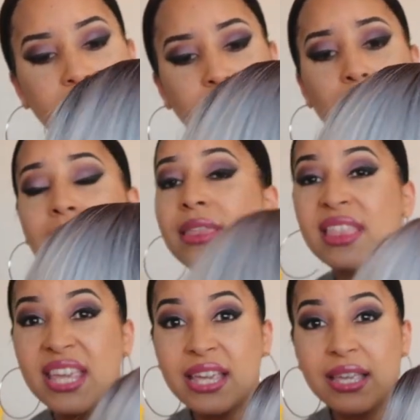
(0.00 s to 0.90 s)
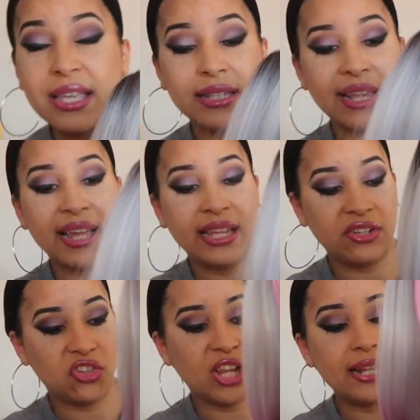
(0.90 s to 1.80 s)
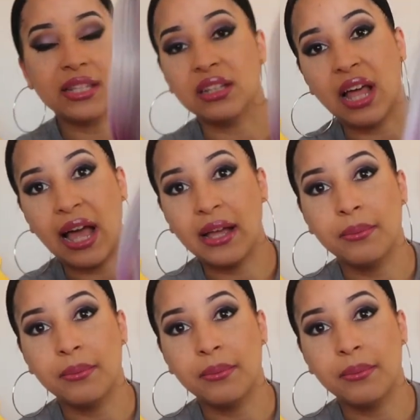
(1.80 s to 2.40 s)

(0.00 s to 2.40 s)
The only thing is that it sheds a lot,